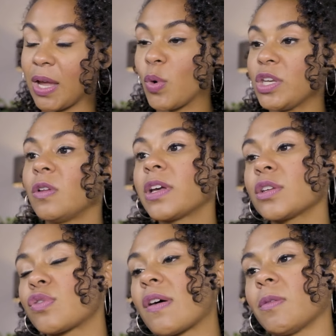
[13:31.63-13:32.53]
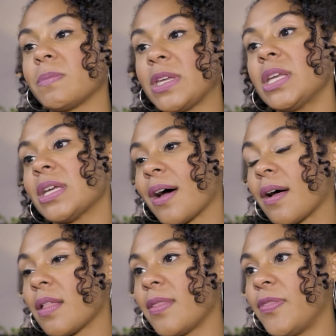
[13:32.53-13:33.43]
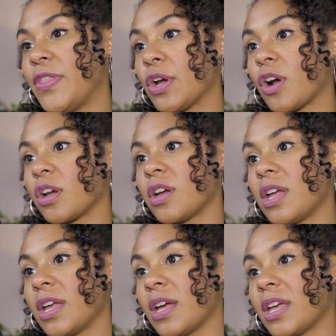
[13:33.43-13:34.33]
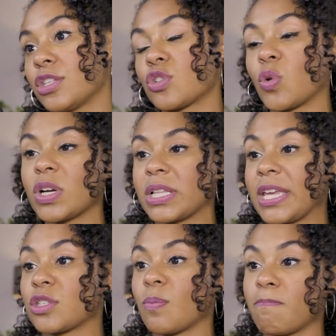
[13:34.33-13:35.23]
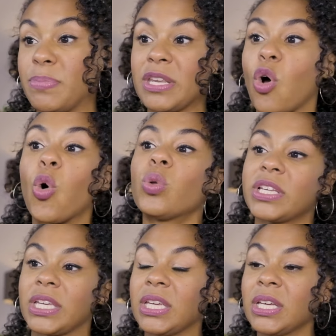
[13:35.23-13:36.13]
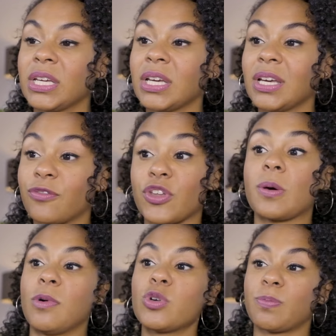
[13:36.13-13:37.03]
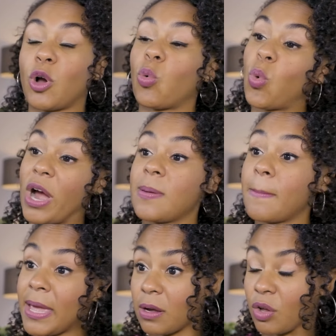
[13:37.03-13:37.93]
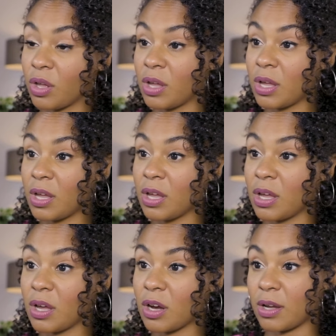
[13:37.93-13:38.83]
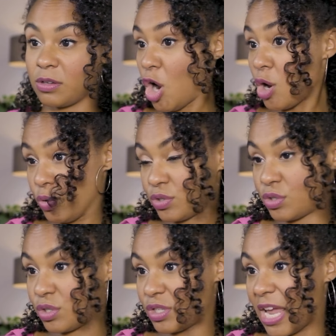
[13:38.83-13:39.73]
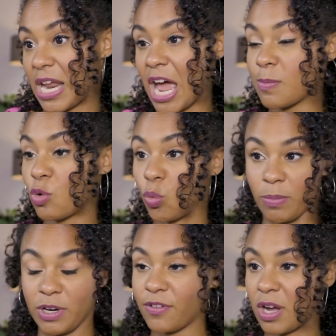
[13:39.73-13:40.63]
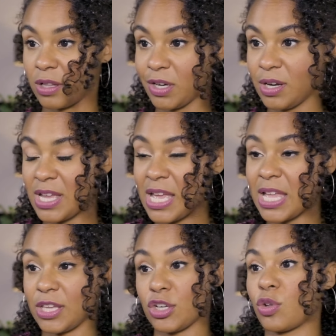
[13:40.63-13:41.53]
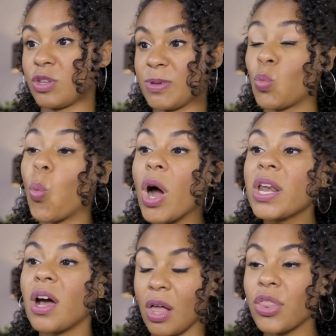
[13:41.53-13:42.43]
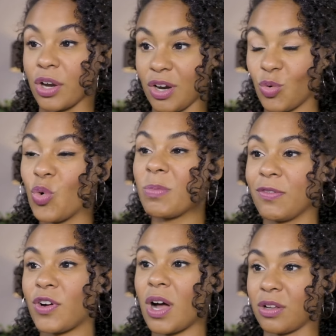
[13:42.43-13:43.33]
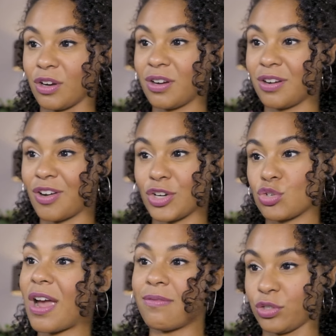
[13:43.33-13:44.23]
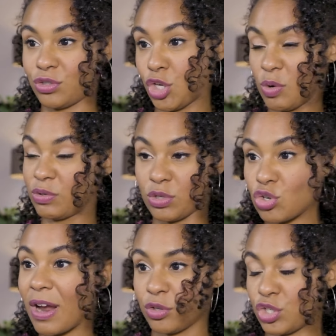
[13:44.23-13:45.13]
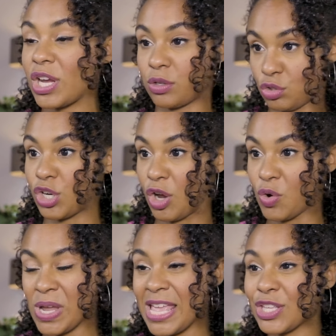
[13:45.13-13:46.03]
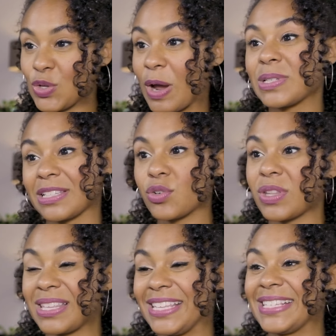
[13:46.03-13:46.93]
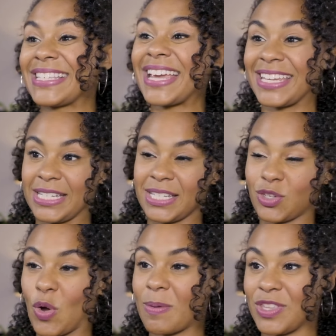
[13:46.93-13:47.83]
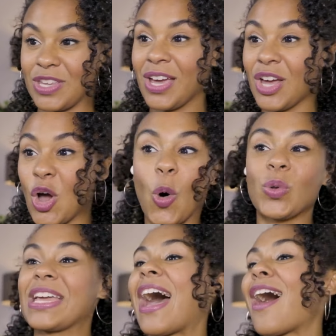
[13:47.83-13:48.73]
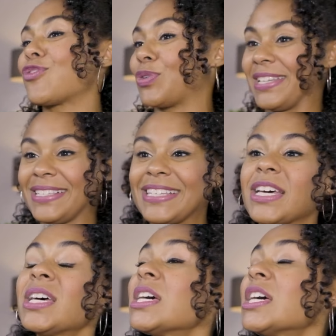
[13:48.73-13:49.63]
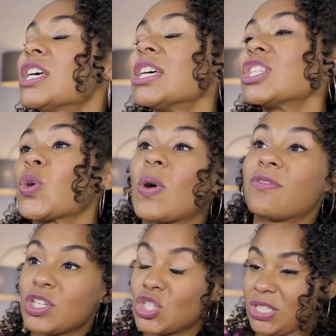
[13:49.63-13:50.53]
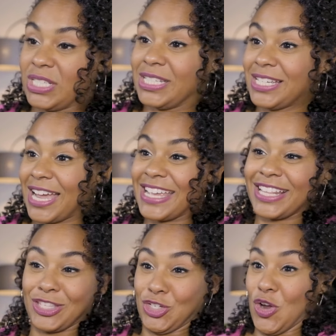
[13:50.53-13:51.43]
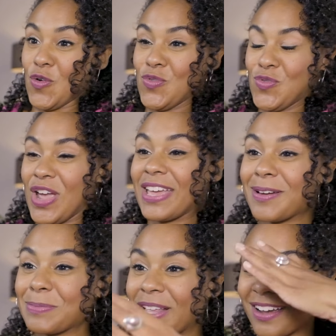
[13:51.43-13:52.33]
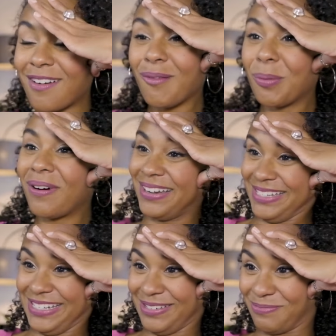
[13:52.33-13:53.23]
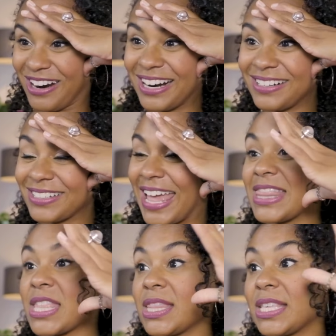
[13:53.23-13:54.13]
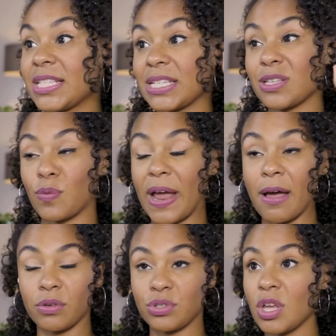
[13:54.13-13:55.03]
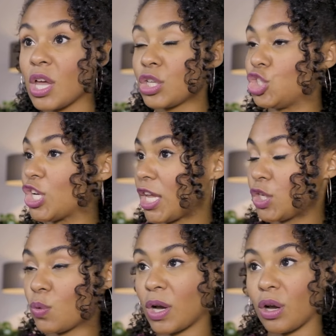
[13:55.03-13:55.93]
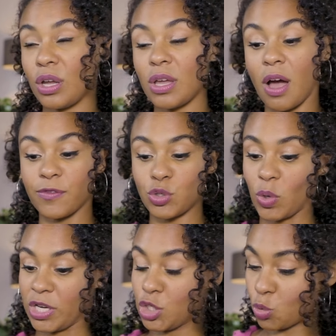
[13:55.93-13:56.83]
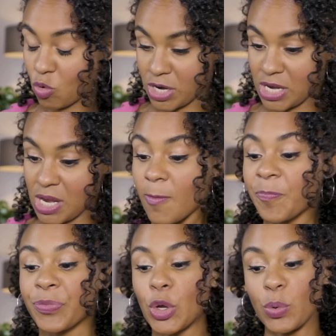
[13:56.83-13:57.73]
Wow. When you look at travel media, there historically has been only, for the most part, white male. Mm -hmm. Hosts, and I'm a woman of color. There's only been one other woman of color on a travel show as a travel channel show. Wow. So I was literally the second. So I'm the only Afro Latina. So eventually I get the show and I'm like, what in the world? And then this is around January of 2020. Yeah.